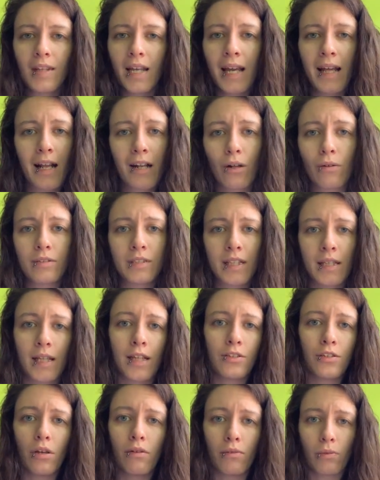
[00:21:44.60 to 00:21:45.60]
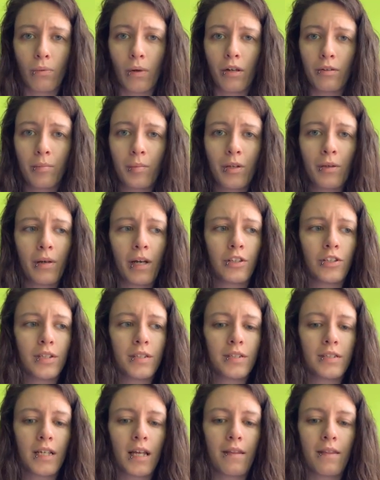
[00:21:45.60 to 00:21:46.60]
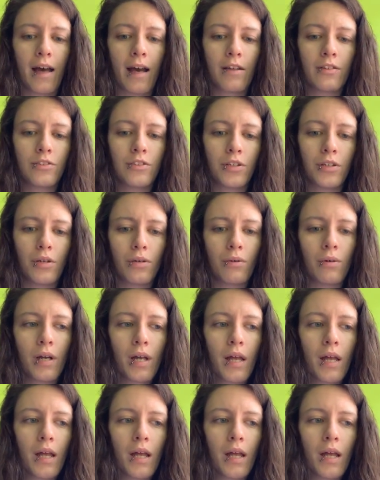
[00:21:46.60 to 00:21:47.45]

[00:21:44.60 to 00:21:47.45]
And I don't say that to overwhelm you. I just say that to